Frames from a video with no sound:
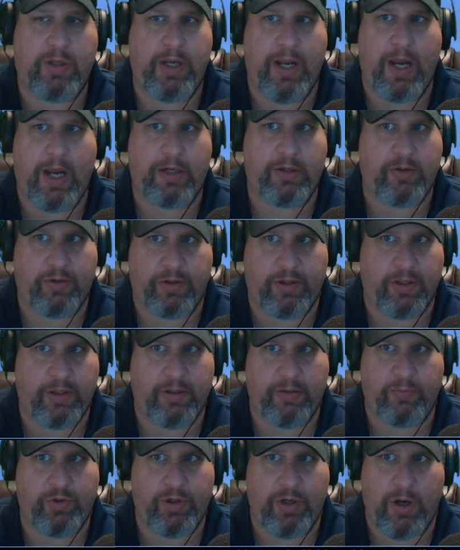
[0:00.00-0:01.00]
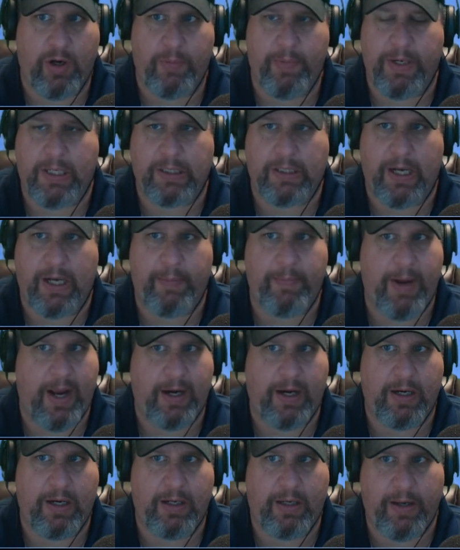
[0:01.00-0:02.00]
the exorcism show because I'm
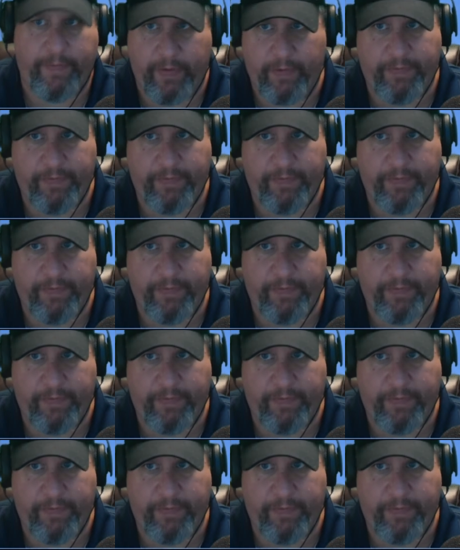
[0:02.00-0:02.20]
not going to give a